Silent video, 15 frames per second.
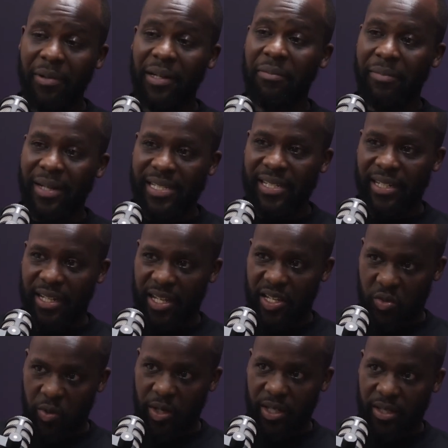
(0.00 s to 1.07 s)
but mentally
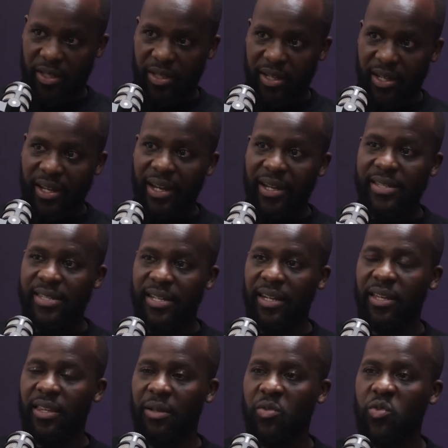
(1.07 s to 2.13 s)
as well, and
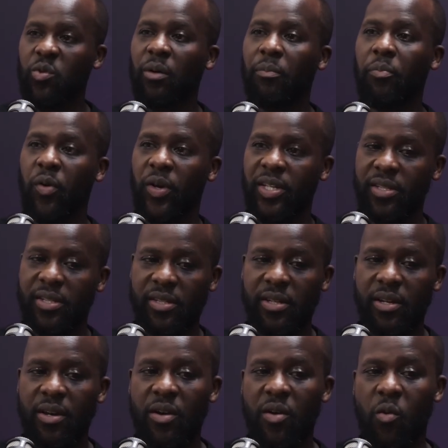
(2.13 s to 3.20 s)
taking them to a point
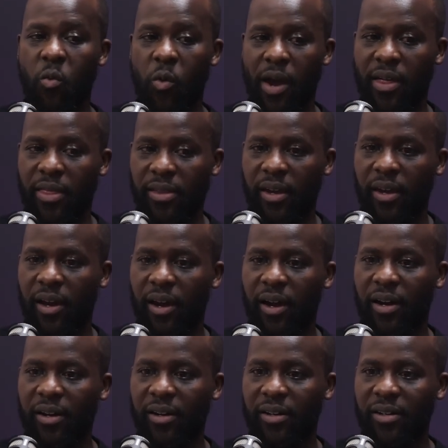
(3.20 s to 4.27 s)
where they
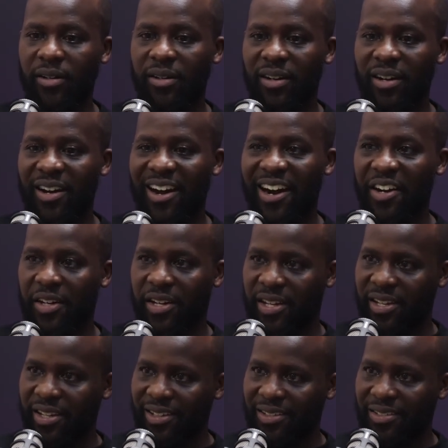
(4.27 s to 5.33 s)
are
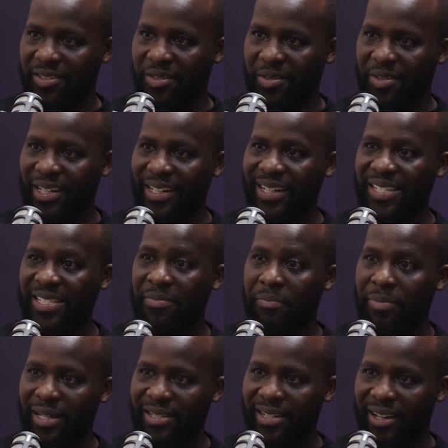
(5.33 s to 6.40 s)
healed, or at least
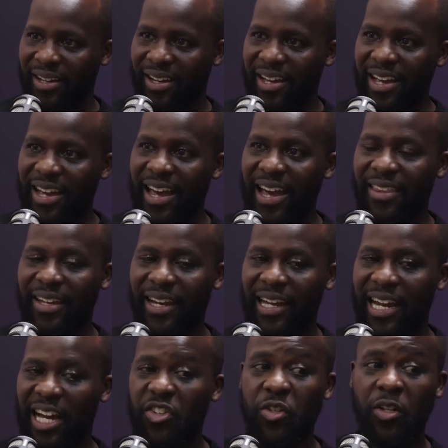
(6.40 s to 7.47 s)
better, and they
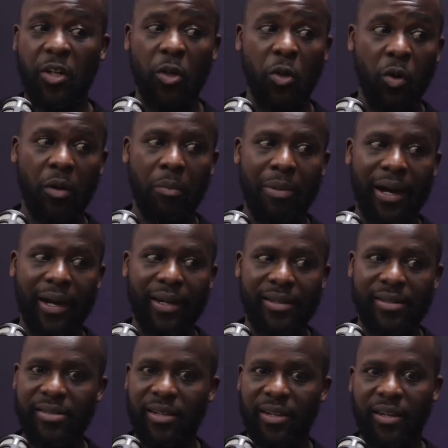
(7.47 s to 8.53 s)
can actually look back
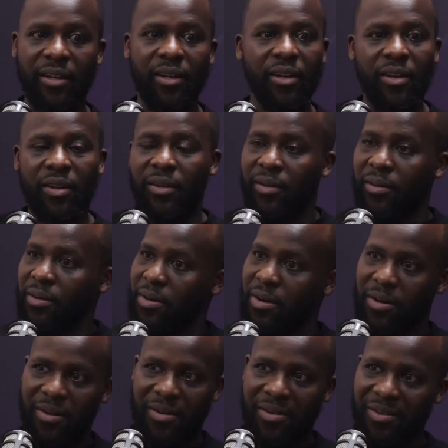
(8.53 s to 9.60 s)
and say, yo,
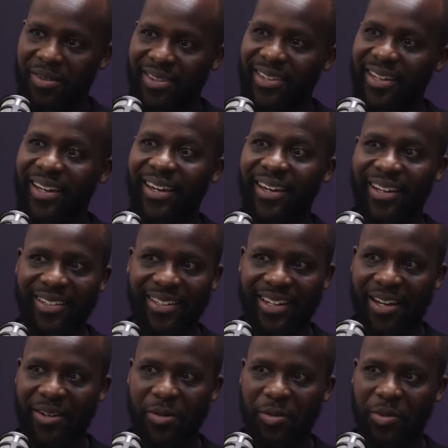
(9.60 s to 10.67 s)
what the hell did
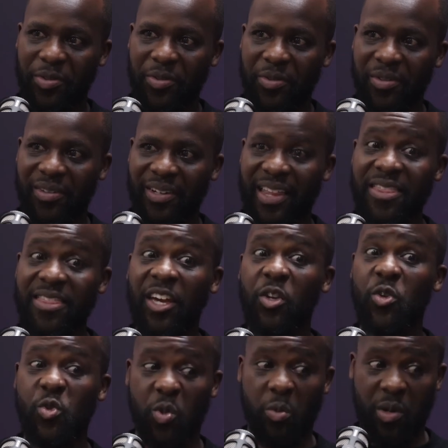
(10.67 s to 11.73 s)
I go through? And thank
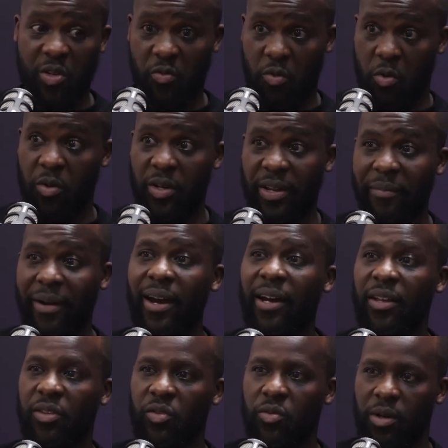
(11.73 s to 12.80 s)
you so much for holding my
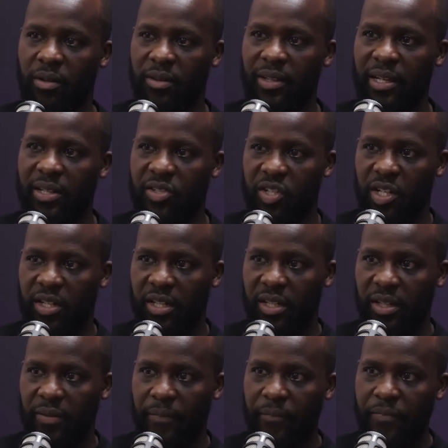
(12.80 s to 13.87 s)
hand throughout that
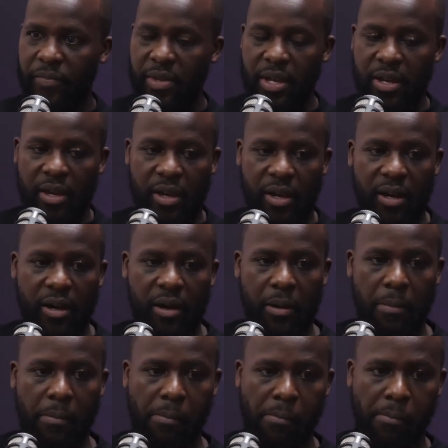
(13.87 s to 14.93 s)
journey.
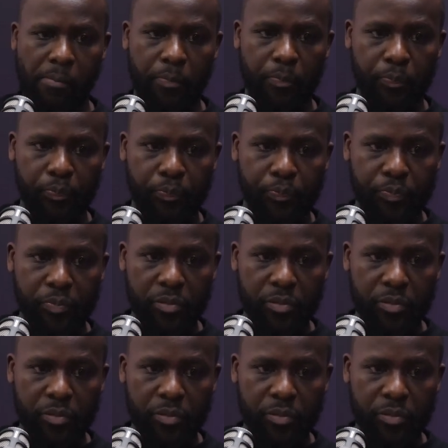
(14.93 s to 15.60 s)
Another